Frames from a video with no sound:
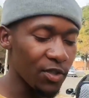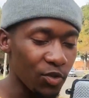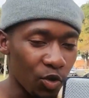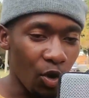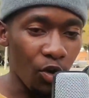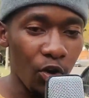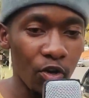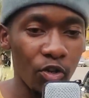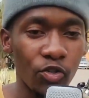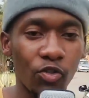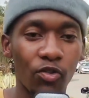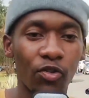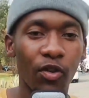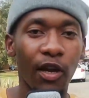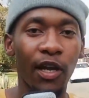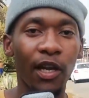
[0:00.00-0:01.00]
is
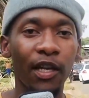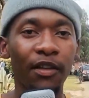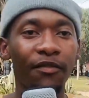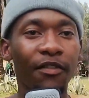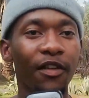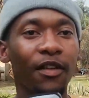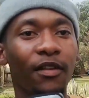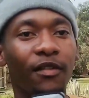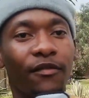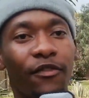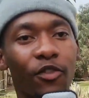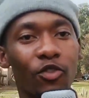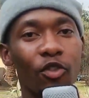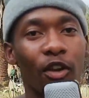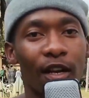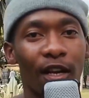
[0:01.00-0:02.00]
Ntokozo. I live in
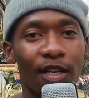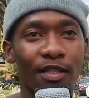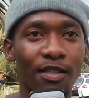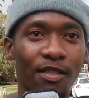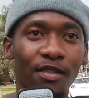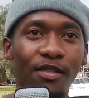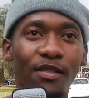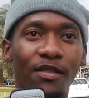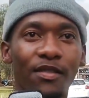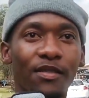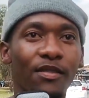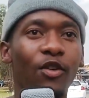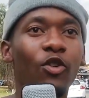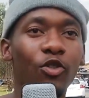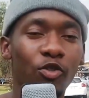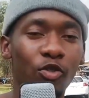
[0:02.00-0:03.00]
Fosloras
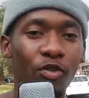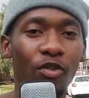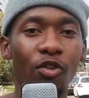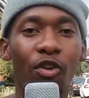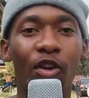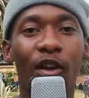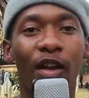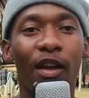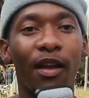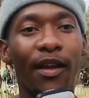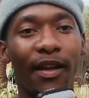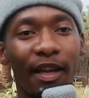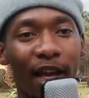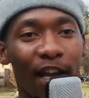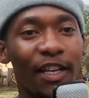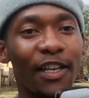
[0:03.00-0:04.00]
also.
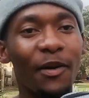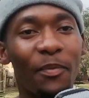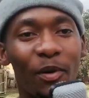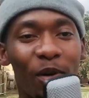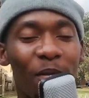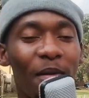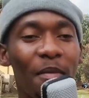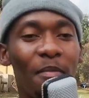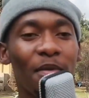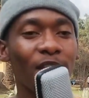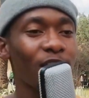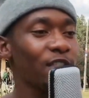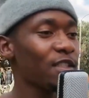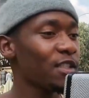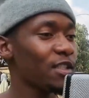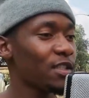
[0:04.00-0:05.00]
Yeah, the problem
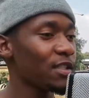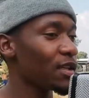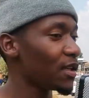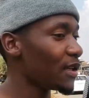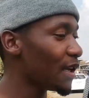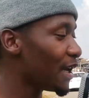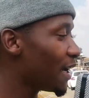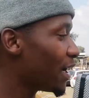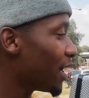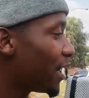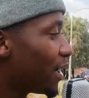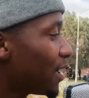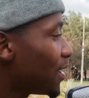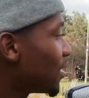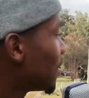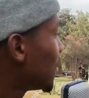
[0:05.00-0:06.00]
is
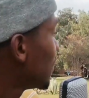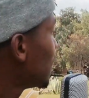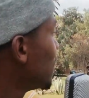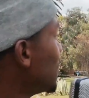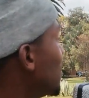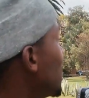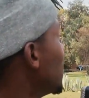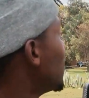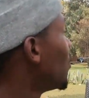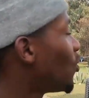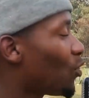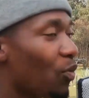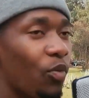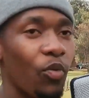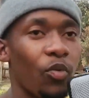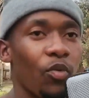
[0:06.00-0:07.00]

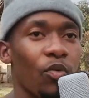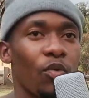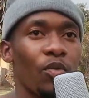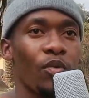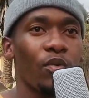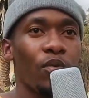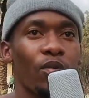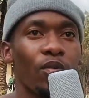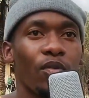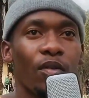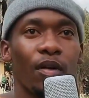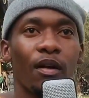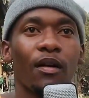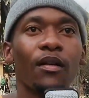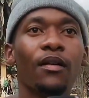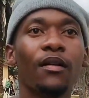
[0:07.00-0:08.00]
Hi Ntokozo.
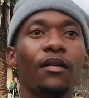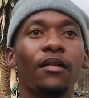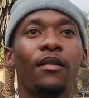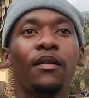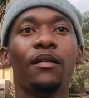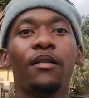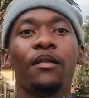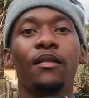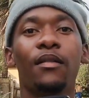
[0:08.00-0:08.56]
What's your surname?